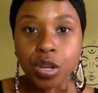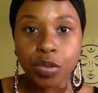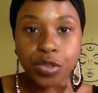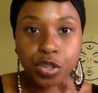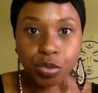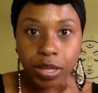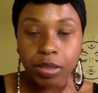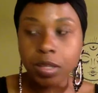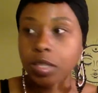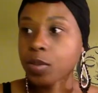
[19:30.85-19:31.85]
of
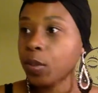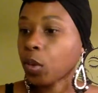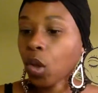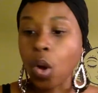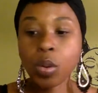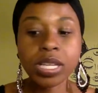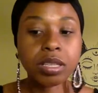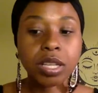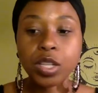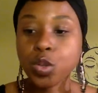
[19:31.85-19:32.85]
strength, because people are always looking